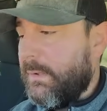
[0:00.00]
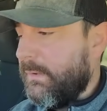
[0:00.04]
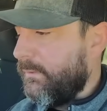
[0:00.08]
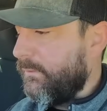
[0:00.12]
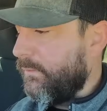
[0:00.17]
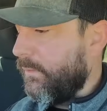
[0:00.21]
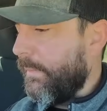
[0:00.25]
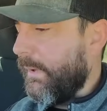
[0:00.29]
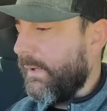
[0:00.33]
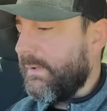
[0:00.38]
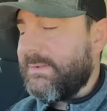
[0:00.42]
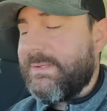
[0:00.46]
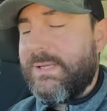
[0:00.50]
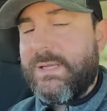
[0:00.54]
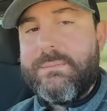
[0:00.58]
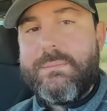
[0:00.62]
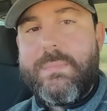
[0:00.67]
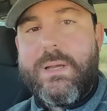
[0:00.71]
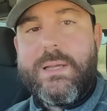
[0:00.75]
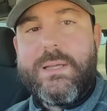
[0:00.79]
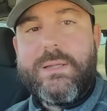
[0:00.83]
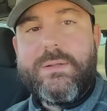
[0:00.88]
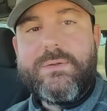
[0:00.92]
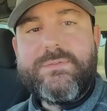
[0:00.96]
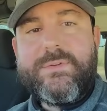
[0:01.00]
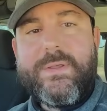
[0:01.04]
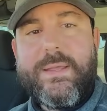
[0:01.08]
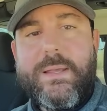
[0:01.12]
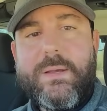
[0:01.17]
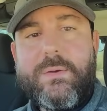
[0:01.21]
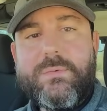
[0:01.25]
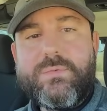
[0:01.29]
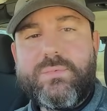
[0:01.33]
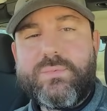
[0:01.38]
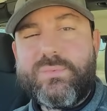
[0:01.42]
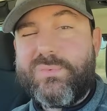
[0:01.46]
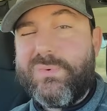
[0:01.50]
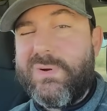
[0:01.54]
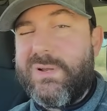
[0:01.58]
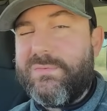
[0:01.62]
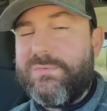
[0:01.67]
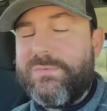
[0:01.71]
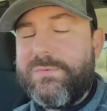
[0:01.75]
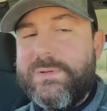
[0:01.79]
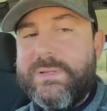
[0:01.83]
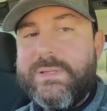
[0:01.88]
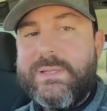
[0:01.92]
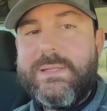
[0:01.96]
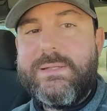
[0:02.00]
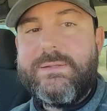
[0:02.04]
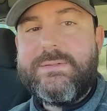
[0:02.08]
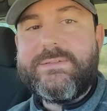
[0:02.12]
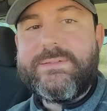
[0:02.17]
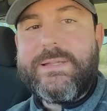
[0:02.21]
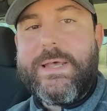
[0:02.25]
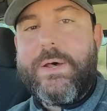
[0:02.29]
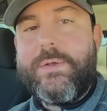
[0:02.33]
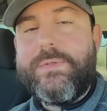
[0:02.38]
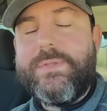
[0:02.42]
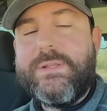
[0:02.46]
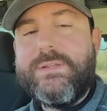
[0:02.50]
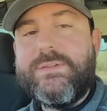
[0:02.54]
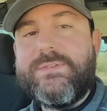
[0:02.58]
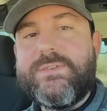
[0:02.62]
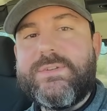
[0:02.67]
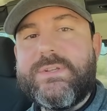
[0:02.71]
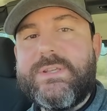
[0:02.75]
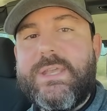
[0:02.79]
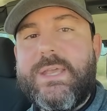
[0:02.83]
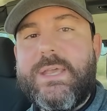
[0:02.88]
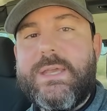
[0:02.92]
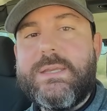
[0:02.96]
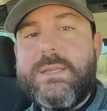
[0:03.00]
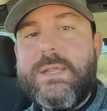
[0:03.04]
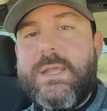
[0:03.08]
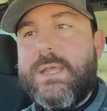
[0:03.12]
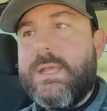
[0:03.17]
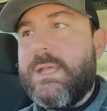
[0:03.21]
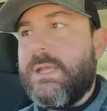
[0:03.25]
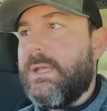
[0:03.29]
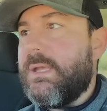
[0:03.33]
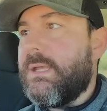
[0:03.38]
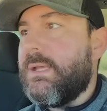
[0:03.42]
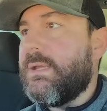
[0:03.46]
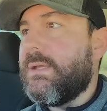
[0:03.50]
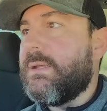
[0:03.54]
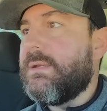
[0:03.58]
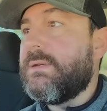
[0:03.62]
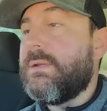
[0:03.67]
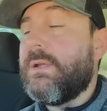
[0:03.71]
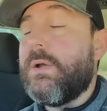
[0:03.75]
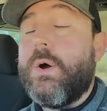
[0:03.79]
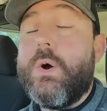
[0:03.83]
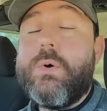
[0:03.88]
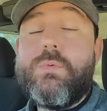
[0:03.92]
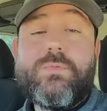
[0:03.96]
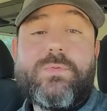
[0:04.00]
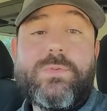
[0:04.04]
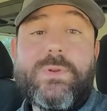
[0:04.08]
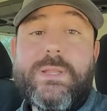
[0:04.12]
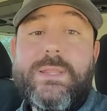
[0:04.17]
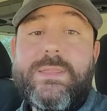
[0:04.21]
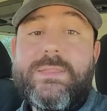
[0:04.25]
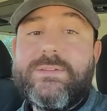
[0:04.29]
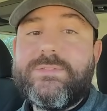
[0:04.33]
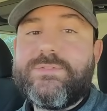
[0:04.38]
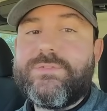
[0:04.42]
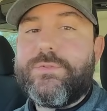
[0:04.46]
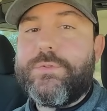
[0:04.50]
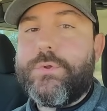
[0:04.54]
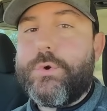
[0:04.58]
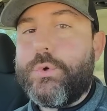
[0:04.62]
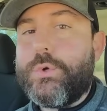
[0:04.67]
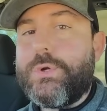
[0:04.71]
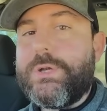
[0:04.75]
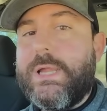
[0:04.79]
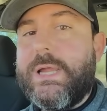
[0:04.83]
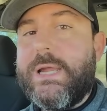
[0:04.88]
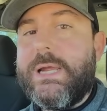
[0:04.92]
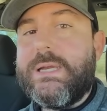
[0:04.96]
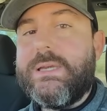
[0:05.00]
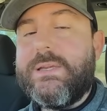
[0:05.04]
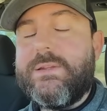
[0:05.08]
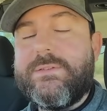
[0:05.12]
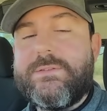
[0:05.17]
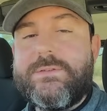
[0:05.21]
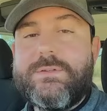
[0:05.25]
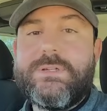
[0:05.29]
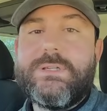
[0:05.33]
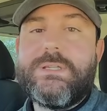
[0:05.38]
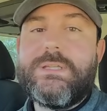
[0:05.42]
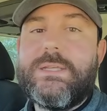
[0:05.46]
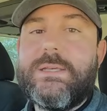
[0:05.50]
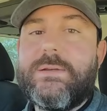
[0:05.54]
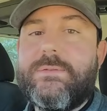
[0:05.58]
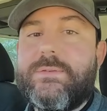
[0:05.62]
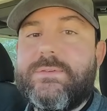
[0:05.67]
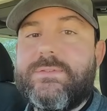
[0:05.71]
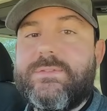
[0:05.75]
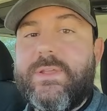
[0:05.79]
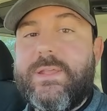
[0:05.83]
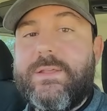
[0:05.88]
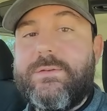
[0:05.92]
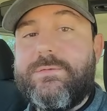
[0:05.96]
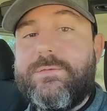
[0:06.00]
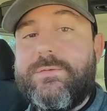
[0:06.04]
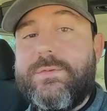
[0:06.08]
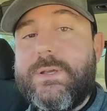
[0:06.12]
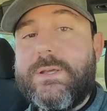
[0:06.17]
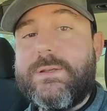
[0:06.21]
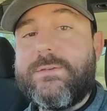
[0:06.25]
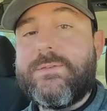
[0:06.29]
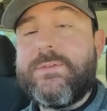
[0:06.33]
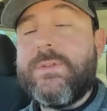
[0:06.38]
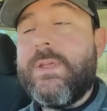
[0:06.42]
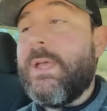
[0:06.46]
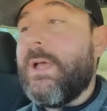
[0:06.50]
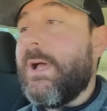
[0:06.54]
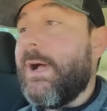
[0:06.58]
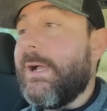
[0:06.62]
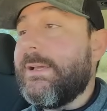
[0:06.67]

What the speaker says: So about 10 miles out, roughly southeast again, and hopefully this third line is going to give us a fix.